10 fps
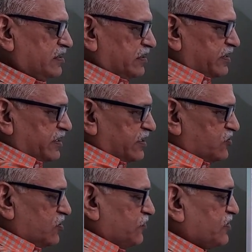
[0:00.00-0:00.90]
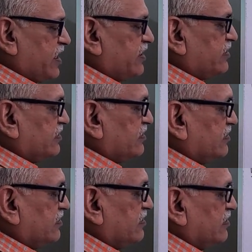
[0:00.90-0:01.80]
Integration of sign
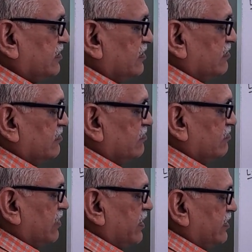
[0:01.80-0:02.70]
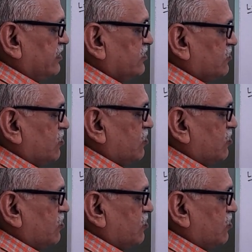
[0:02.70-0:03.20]
minus